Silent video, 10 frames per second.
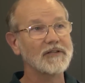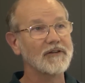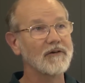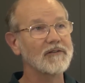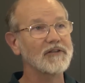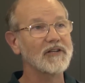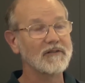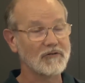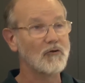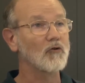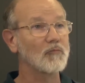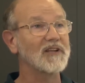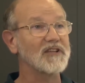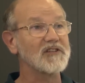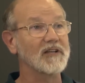you know, then you get the coral
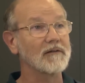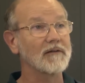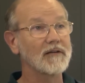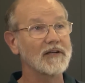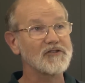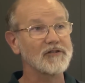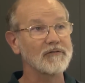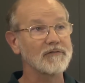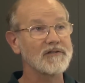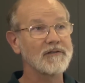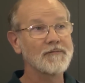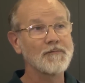bleaching issues.